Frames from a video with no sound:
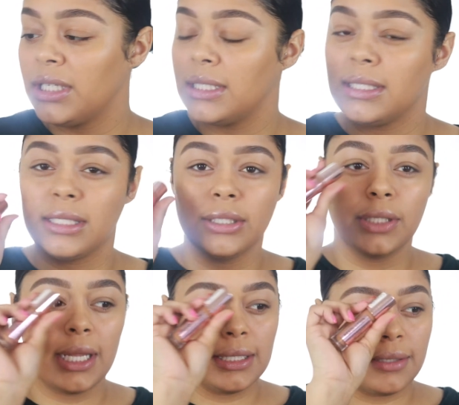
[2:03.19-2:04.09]
Conceal
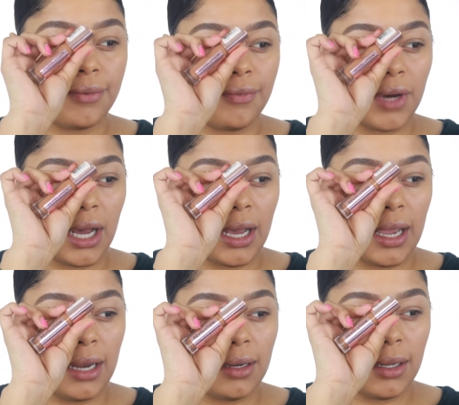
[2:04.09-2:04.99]
and
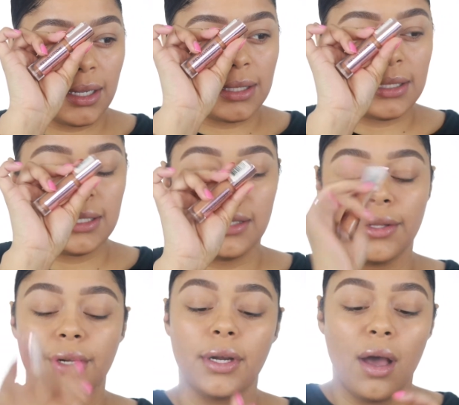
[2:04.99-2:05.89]
Define
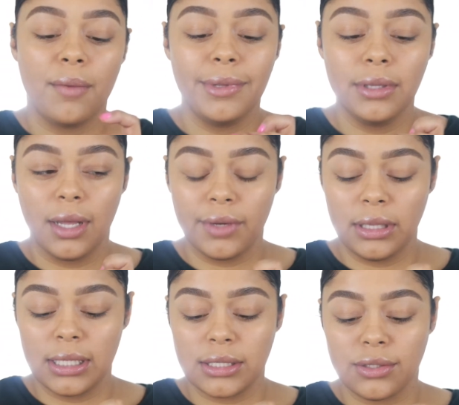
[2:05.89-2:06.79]
Concealer. I've been loving
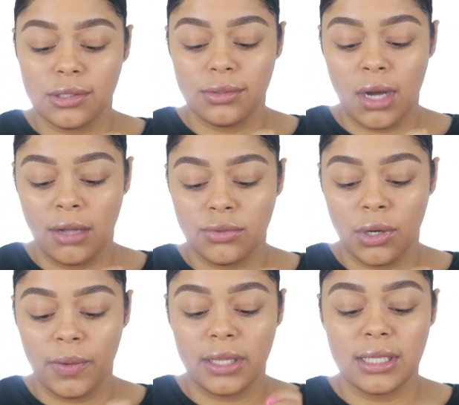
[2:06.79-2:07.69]
this to
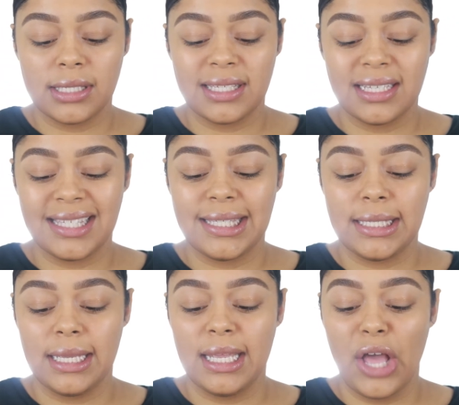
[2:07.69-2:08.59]
contour with. This is in
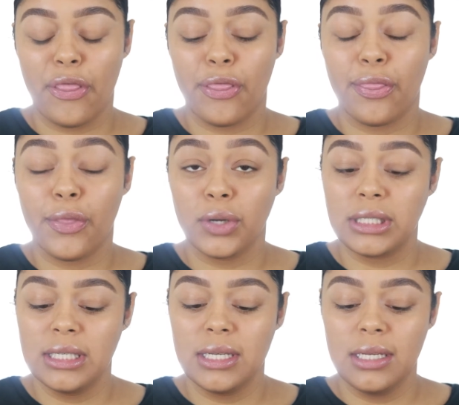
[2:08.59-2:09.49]

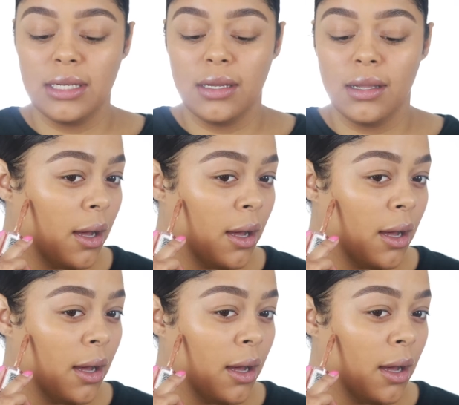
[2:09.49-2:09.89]
C13.